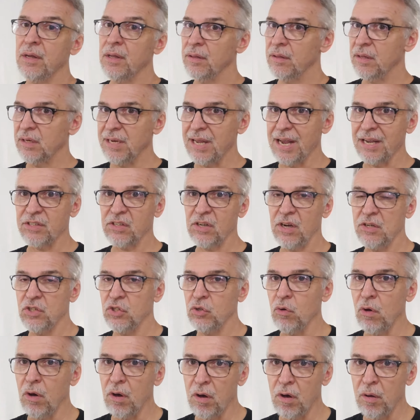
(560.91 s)
The deck's gonna
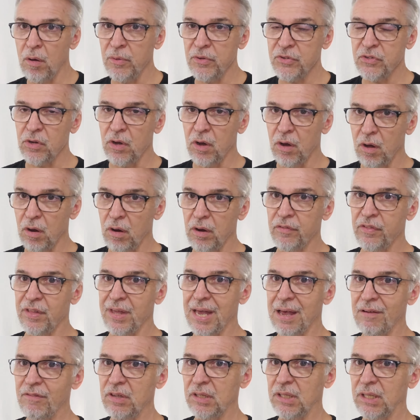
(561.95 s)
do almost all of the
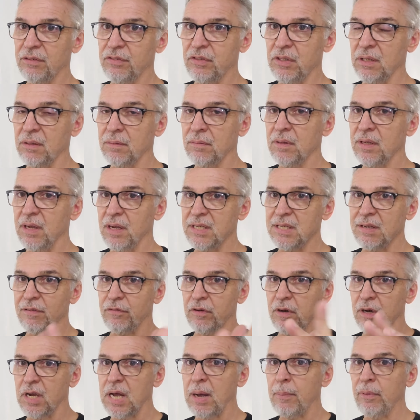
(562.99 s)
heavy lifting, except
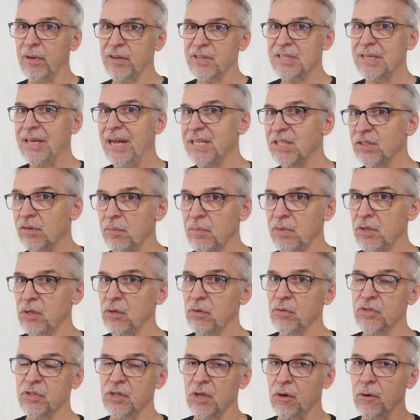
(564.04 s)
for a couple of slides from
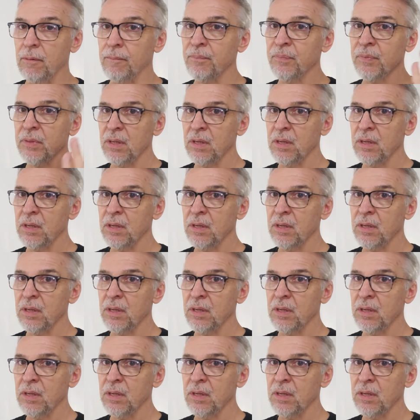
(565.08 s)
you. So